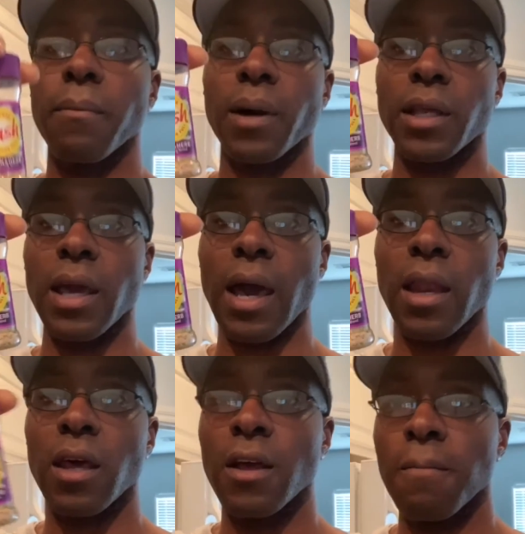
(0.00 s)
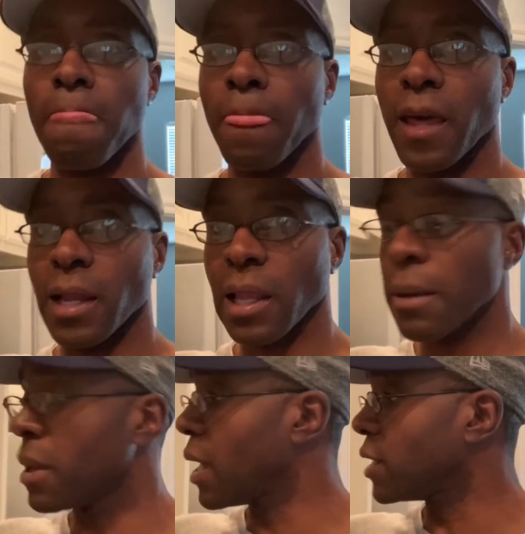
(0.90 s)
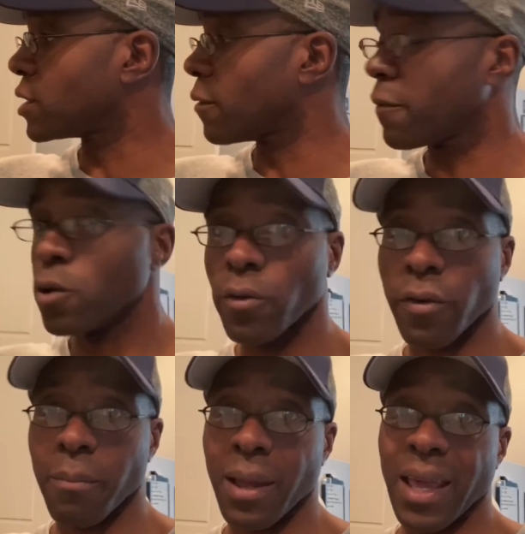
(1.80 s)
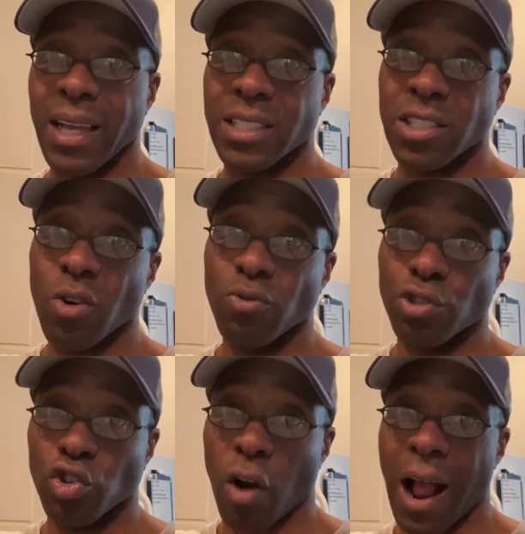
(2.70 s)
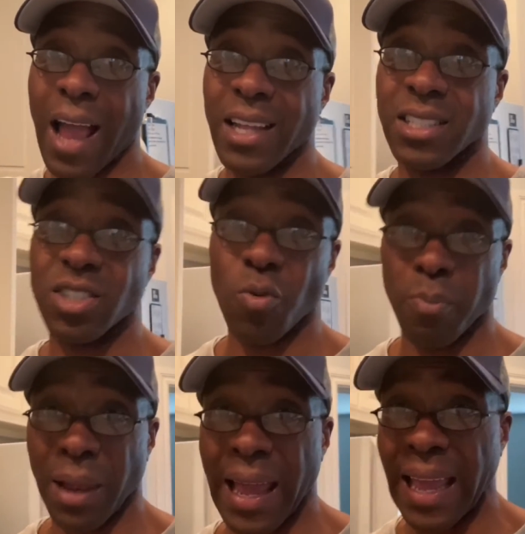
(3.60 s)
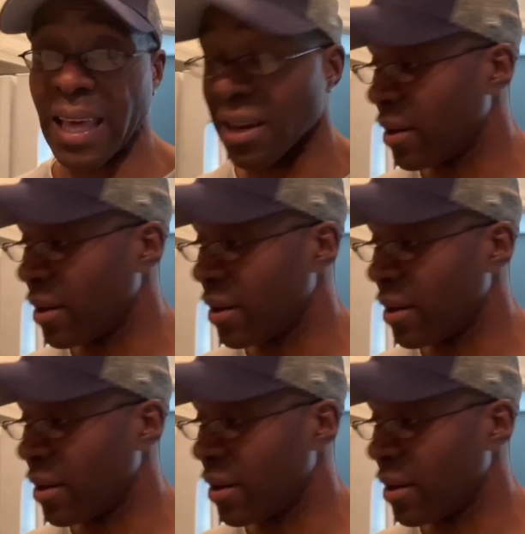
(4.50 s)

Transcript: but yet it eliminates the food from being so dry and so bland.